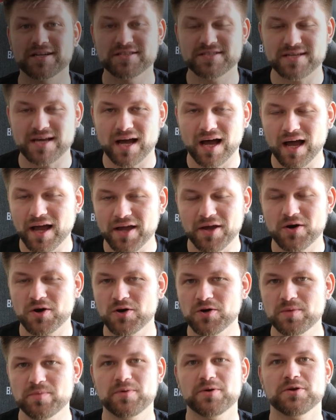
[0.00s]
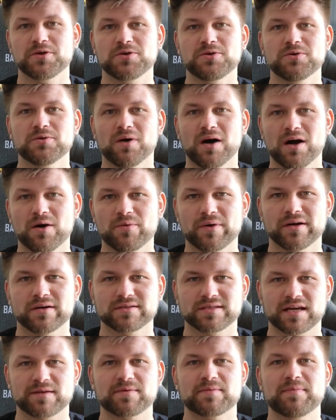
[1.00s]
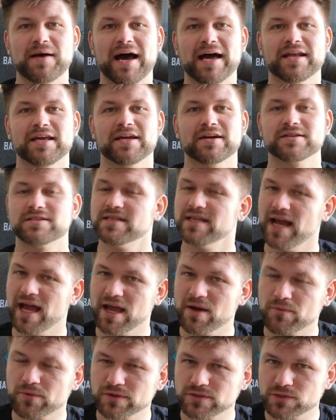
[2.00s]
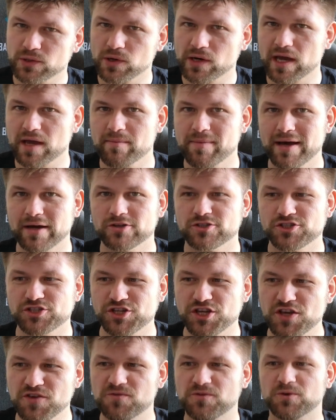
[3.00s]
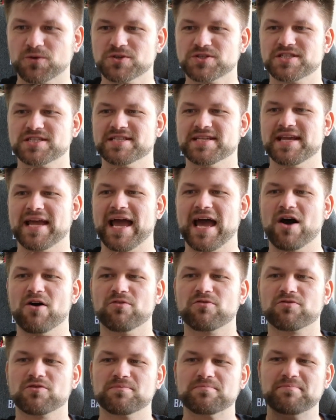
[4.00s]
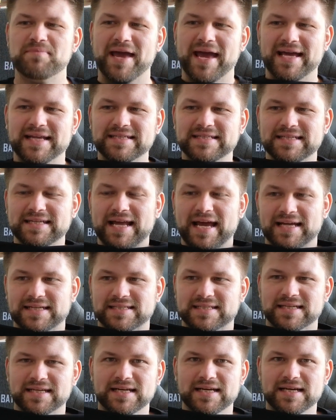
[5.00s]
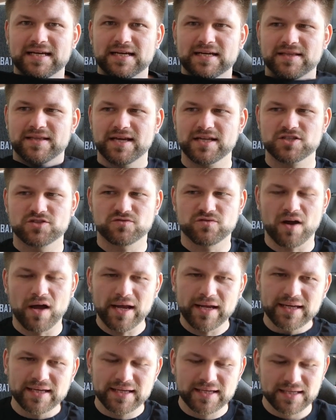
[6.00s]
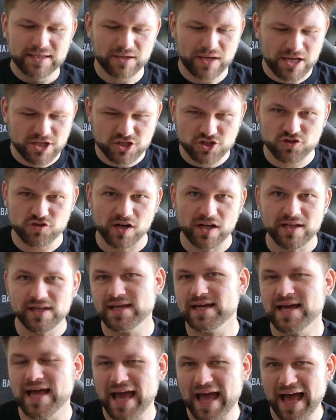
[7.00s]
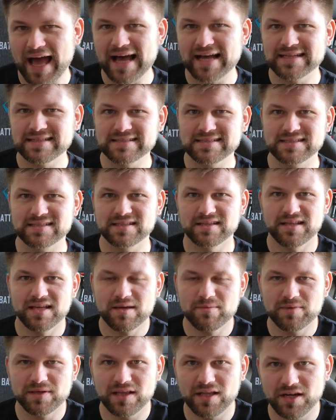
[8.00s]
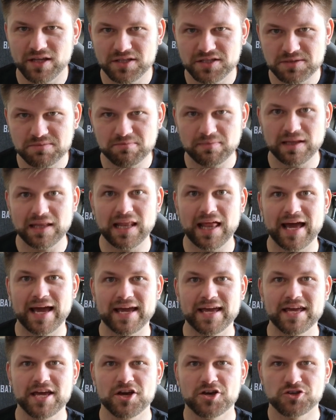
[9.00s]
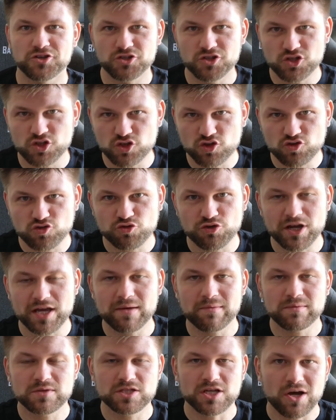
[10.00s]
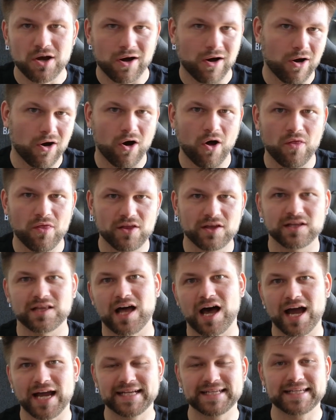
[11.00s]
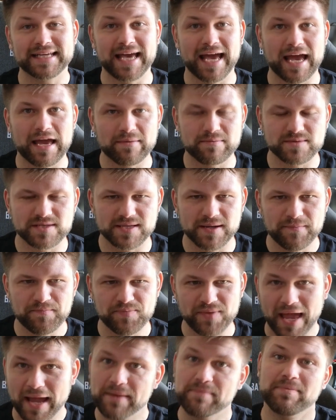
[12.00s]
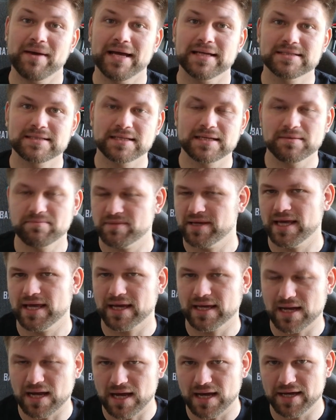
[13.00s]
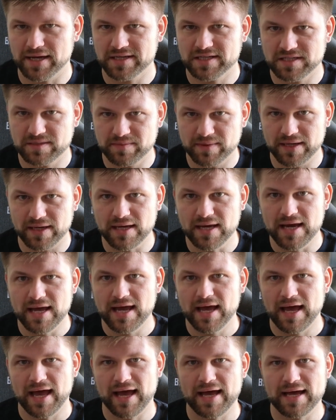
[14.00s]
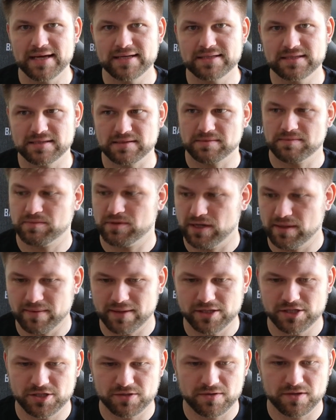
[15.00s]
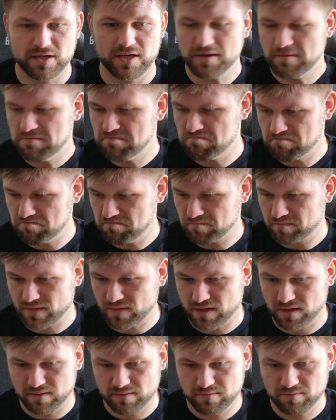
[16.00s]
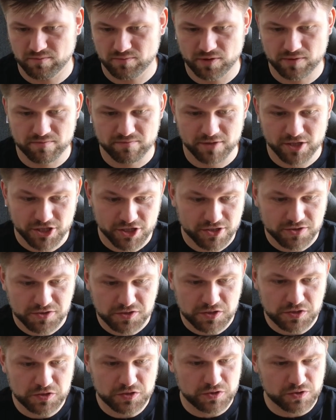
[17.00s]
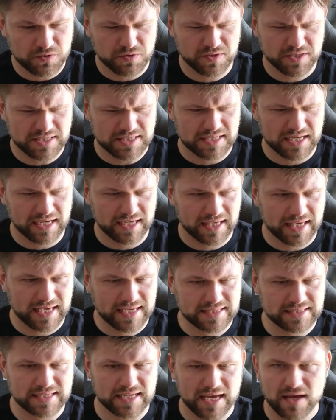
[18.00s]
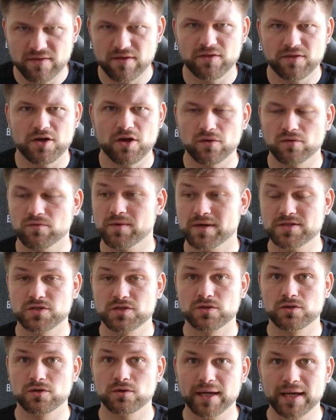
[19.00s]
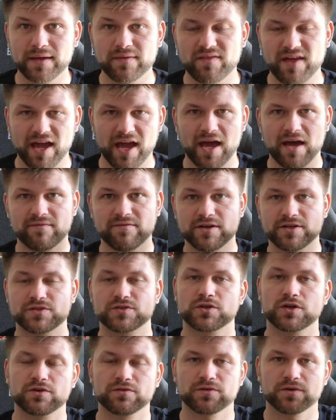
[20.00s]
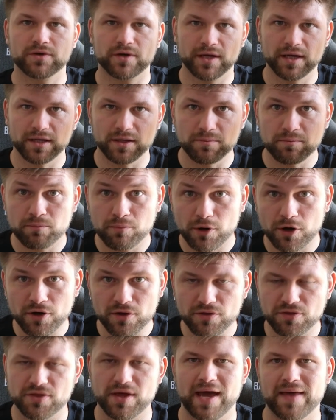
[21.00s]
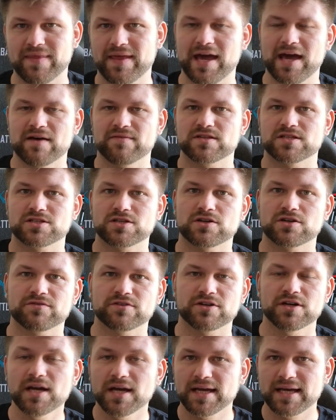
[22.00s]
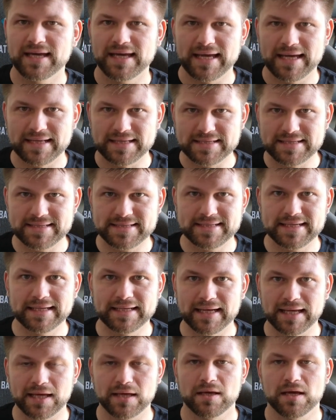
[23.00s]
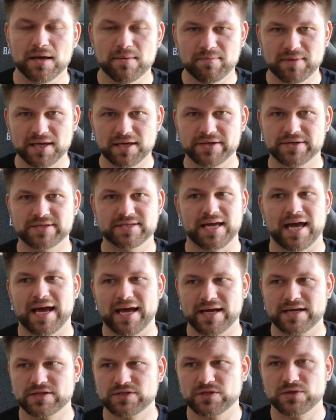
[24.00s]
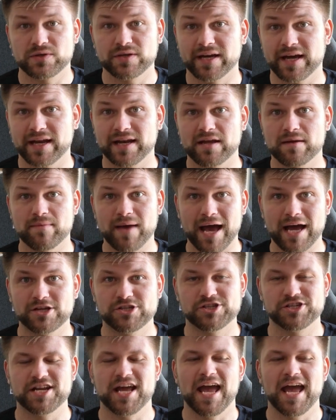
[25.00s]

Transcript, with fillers: I hope you are well. Techman Pat here. Today, we're talking about GeForce Now from Pentanet. That's right, Australia has the ability to play streamed online games, and Pentanet, being an ISP, has pretty much the permission to do this, I guess. They're the only ones doing it. They have a server in Perth and they have a server in Sydney because as you can imagine,